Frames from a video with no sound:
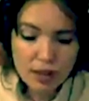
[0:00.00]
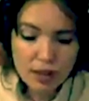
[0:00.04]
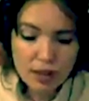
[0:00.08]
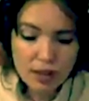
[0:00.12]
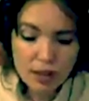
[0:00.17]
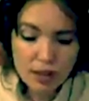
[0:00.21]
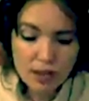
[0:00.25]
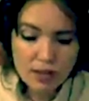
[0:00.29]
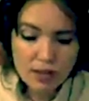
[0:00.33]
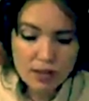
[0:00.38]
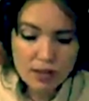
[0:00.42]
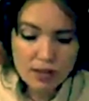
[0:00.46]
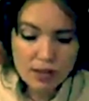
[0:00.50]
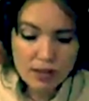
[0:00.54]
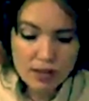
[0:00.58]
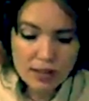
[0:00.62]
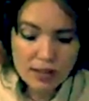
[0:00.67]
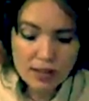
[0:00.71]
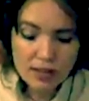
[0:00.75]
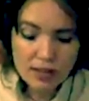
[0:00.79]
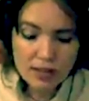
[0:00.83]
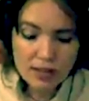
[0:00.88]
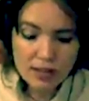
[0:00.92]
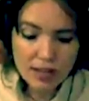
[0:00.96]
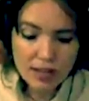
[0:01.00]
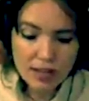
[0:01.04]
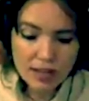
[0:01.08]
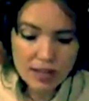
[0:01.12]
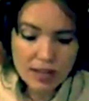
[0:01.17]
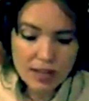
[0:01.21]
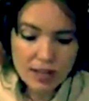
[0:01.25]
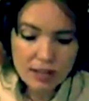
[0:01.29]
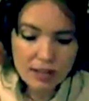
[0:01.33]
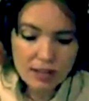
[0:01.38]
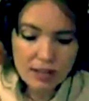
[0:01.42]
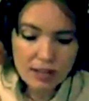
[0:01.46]
the center.
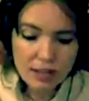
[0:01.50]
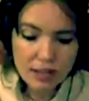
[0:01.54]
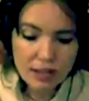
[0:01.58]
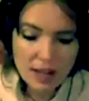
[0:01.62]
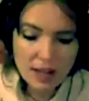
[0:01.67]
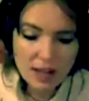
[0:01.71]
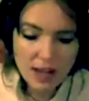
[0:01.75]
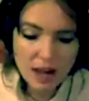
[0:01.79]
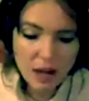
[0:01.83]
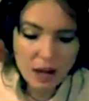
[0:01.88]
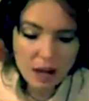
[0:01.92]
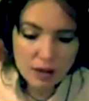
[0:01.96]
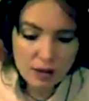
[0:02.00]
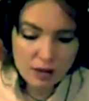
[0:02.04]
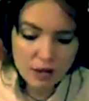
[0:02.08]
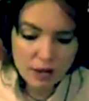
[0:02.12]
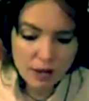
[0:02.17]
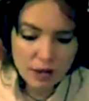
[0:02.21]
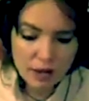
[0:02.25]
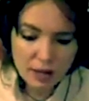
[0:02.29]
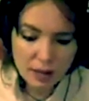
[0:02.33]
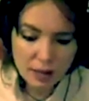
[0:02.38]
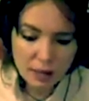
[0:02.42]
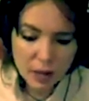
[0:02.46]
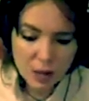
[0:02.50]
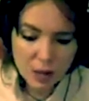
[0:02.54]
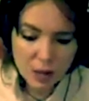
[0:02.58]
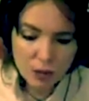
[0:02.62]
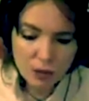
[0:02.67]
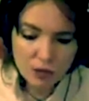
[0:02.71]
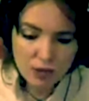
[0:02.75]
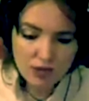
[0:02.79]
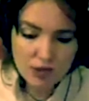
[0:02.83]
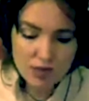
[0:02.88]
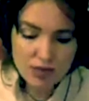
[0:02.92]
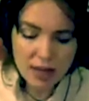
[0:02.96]
How can they
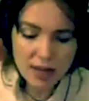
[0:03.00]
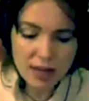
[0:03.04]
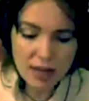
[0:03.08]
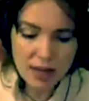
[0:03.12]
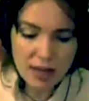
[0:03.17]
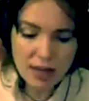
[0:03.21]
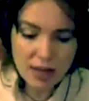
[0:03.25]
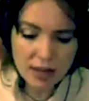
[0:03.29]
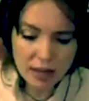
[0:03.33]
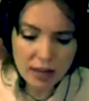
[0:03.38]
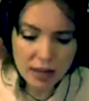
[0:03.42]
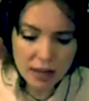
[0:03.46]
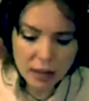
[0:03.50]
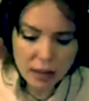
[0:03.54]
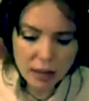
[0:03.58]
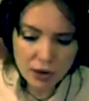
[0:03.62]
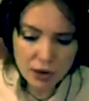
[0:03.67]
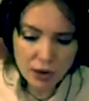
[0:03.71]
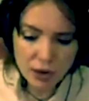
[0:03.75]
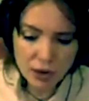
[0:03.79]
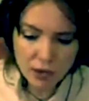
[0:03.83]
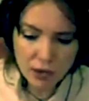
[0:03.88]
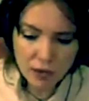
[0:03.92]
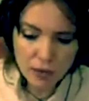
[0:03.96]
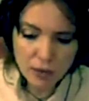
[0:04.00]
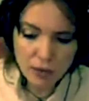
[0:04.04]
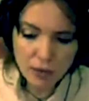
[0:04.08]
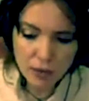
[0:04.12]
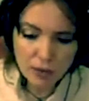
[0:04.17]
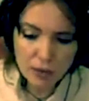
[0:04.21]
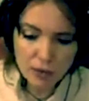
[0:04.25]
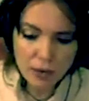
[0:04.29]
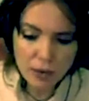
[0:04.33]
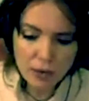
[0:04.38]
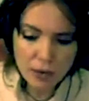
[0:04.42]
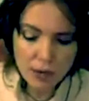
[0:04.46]
both start letting go
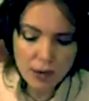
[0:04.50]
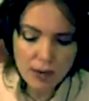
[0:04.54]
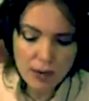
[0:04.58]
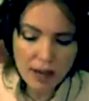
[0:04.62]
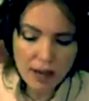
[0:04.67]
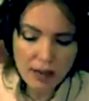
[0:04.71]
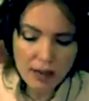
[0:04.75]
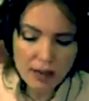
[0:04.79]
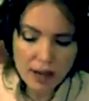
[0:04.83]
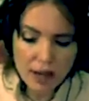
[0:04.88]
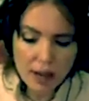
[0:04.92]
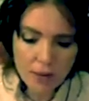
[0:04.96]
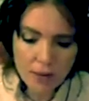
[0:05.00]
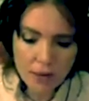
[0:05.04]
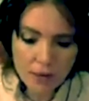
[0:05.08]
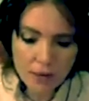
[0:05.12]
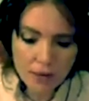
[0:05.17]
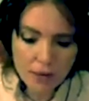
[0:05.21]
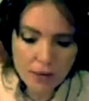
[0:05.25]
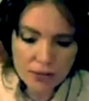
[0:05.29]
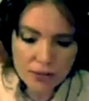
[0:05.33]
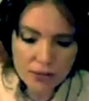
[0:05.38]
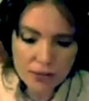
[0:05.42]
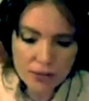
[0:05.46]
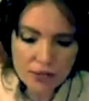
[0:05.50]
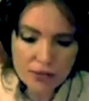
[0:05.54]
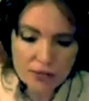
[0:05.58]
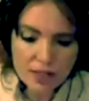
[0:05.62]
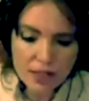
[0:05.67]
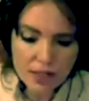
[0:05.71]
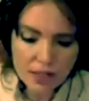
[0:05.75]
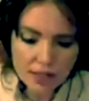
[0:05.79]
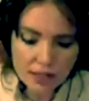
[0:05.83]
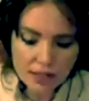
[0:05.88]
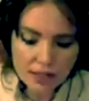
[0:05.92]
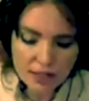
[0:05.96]
and coming to the
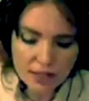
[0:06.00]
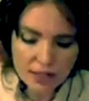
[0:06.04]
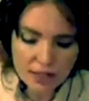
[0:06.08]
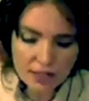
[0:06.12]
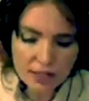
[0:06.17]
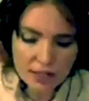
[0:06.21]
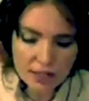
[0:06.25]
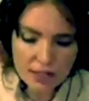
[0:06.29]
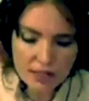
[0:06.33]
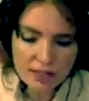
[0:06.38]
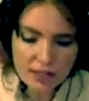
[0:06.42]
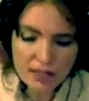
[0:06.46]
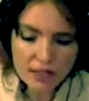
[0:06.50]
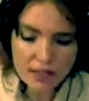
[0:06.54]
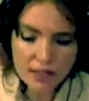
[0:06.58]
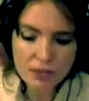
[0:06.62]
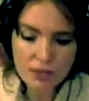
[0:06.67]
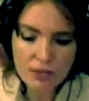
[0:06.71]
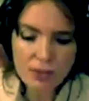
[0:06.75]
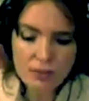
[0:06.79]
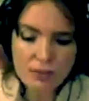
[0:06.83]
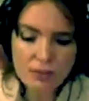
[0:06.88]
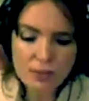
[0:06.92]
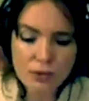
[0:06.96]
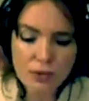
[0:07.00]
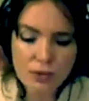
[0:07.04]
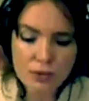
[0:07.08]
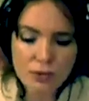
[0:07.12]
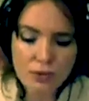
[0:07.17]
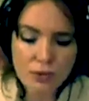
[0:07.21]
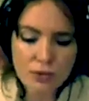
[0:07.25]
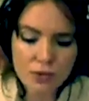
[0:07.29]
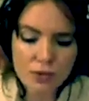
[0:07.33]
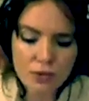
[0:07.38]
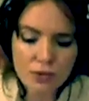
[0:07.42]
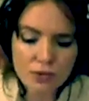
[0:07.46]
center of
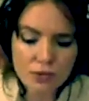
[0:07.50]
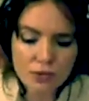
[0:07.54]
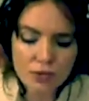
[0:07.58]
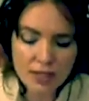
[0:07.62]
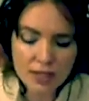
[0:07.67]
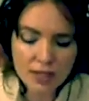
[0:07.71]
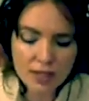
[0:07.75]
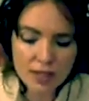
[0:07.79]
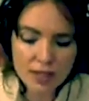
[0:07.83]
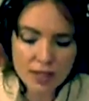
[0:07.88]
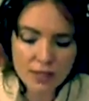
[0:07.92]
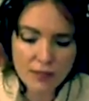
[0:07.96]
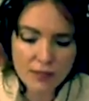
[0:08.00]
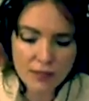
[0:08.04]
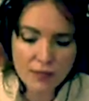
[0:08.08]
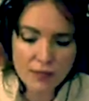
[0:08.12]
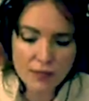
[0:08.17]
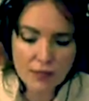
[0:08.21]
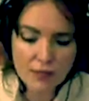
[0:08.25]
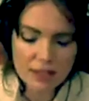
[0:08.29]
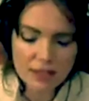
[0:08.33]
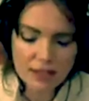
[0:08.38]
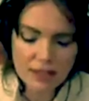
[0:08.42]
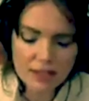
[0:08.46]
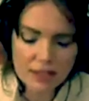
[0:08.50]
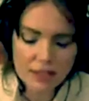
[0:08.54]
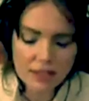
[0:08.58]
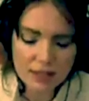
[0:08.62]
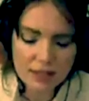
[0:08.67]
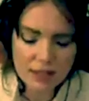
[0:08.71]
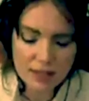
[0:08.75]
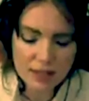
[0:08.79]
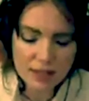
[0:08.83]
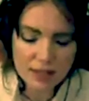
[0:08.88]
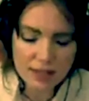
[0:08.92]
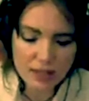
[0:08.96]
truth, the center of innocence,
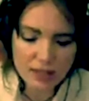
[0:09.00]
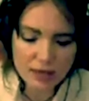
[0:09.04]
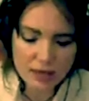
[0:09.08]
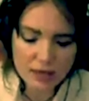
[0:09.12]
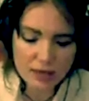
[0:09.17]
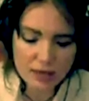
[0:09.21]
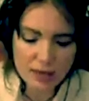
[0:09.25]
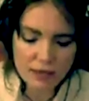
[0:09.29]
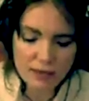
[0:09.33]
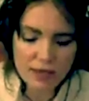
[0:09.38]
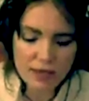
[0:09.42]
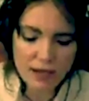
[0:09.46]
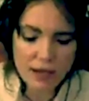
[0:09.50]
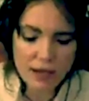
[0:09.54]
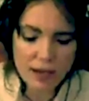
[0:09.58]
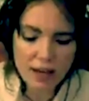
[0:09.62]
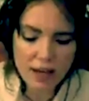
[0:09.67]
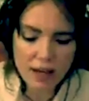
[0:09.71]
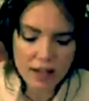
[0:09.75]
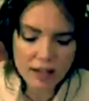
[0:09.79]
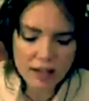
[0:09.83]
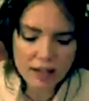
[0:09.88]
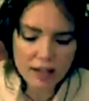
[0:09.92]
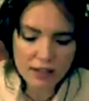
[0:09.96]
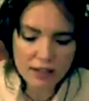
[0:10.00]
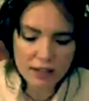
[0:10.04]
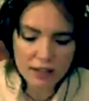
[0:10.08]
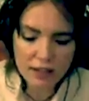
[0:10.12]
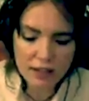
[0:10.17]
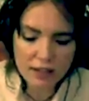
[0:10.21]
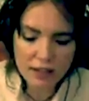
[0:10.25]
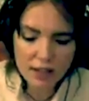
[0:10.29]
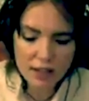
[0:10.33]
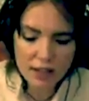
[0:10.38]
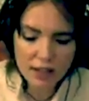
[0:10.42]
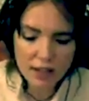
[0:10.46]
the center of the heart?
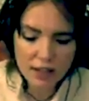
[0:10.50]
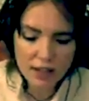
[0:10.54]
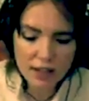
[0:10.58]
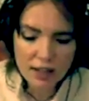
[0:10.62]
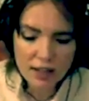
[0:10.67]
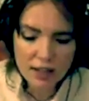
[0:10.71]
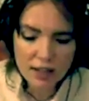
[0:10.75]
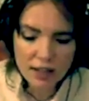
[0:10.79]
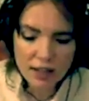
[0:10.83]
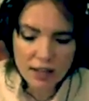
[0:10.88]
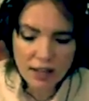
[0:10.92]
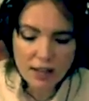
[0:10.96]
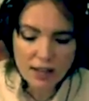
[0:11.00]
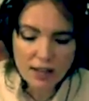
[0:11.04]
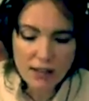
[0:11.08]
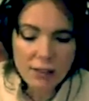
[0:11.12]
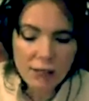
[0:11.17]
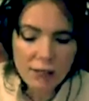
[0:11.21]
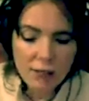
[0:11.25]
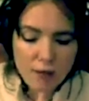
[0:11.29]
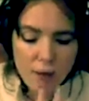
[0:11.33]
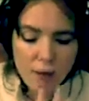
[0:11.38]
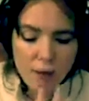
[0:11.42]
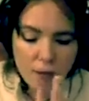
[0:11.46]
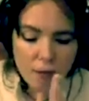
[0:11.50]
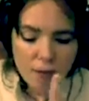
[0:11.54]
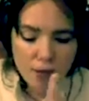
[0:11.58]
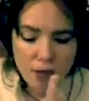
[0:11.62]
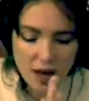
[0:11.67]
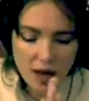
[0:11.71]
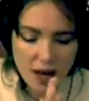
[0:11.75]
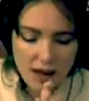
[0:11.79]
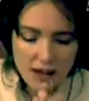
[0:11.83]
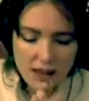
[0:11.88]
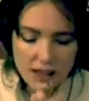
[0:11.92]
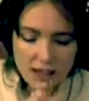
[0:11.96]
And then from the
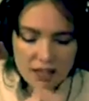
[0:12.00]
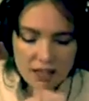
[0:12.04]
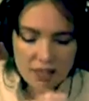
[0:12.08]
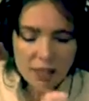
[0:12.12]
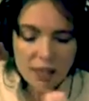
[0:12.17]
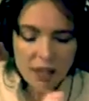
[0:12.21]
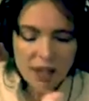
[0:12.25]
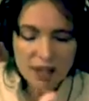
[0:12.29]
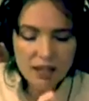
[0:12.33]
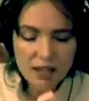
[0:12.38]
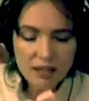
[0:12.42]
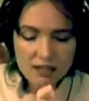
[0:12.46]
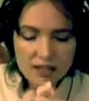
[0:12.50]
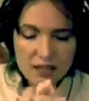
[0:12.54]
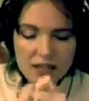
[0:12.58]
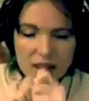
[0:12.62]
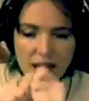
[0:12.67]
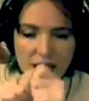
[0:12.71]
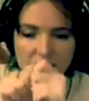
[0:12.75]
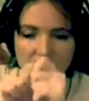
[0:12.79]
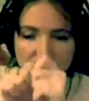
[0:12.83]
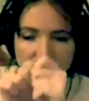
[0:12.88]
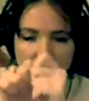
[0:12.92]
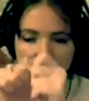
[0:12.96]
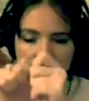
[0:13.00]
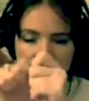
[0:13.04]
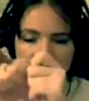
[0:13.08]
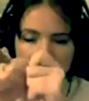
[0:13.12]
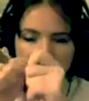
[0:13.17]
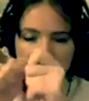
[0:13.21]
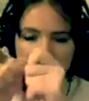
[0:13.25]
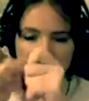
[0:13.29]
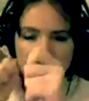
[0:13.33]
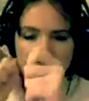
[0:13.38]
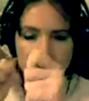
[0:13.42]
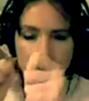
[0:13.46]
heart space, the
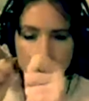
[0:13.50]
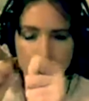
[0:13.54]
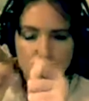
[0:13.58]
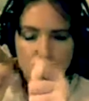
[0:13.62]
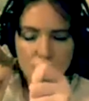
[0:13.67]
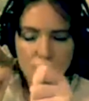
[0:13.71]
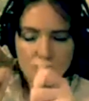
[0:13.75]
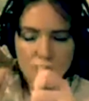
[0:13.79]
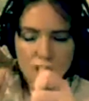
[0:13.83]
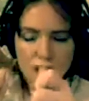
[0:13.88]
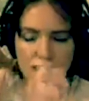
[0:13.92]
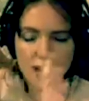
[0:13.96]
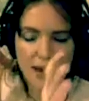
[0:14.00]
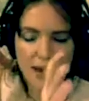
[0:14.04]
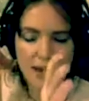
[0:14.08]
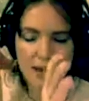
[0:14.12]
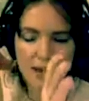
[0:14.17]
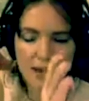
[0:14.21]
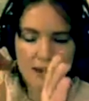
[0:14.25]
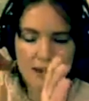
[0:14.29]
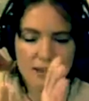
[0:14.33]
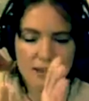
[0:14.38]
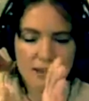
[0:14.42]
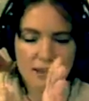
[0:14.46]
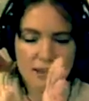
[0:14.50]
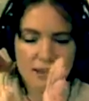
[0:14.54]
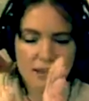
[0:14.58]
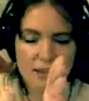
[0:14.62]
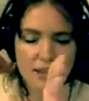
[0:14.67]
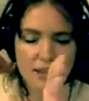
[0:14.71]
arrow strikes,